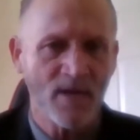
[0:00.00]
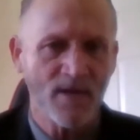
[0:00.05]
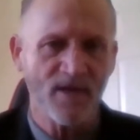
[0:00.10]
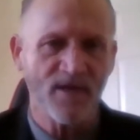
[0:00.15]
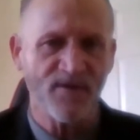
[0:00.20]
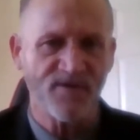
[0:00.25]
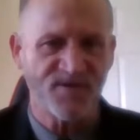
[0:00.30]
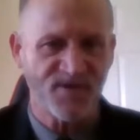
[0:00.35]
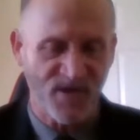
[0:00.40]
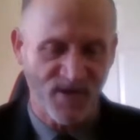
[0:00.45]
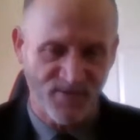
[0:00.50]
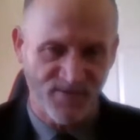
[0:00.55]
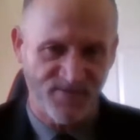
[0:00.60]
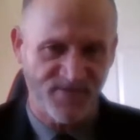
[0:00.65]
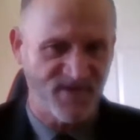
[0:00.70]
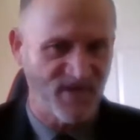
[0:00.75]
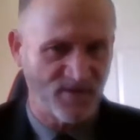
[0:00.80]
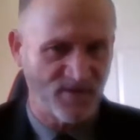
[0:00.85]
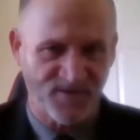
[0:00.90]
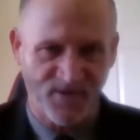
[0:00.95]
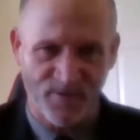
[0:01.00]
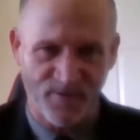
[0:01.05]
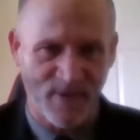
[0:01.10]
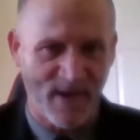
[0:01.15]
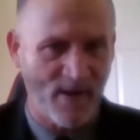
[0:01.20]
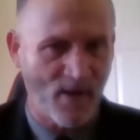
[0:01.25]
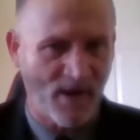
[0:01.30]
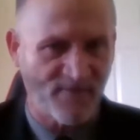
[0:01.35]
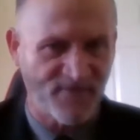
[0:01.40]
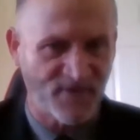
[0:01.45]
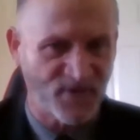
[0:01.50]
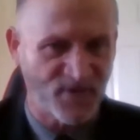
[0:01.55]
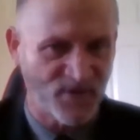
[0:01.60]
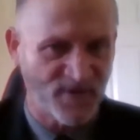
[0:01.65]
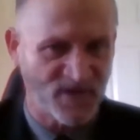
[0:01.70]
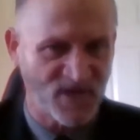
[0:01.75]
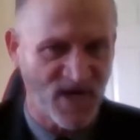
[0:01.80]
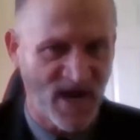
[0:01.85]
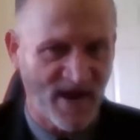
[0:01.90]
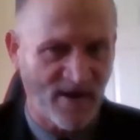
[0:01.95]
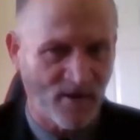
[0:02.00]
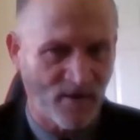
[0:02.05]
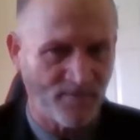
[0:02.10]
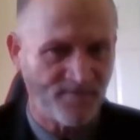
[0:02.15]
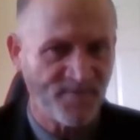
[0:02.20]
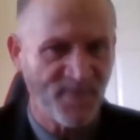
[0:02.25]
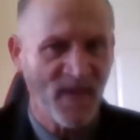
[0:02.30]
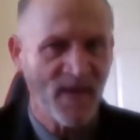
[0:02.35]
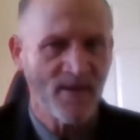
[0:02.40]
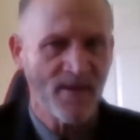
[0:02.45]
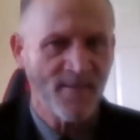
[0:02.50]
You turn the radio off or turn the channel.